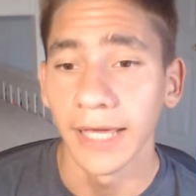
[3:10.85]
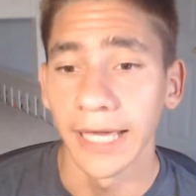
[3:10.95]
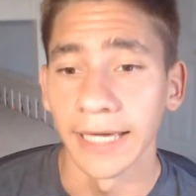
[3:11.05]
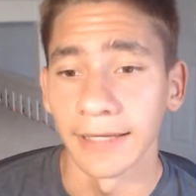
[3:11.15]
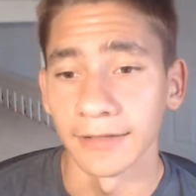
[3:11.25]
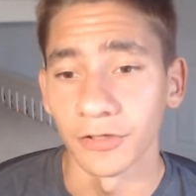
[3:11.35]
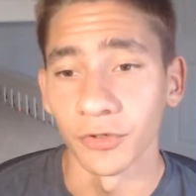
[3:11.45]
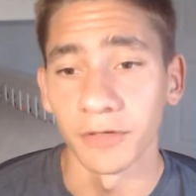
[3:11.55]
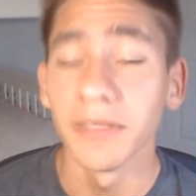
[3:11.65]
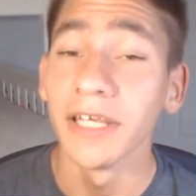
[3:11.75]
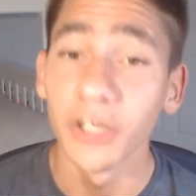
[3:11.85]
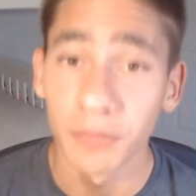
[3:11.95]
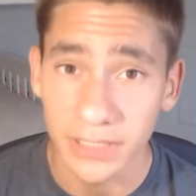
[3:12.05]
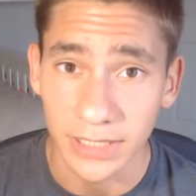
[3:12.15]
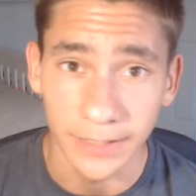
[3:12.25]
and you're admitting your
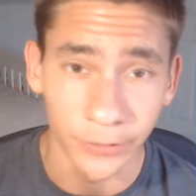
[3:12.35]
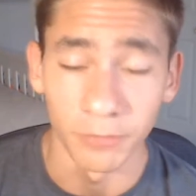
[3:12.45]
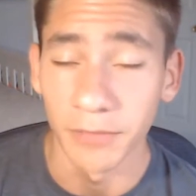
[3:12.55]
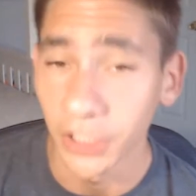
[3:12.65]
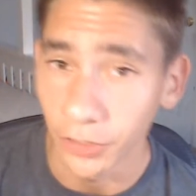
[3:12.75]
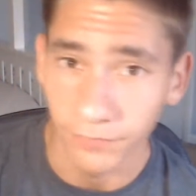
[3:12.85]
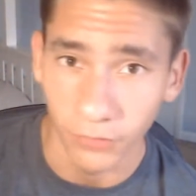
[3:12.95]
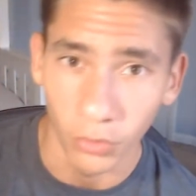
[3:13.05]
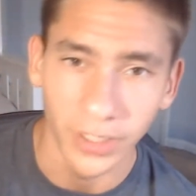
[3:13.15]
mistake, you're admitting your fault,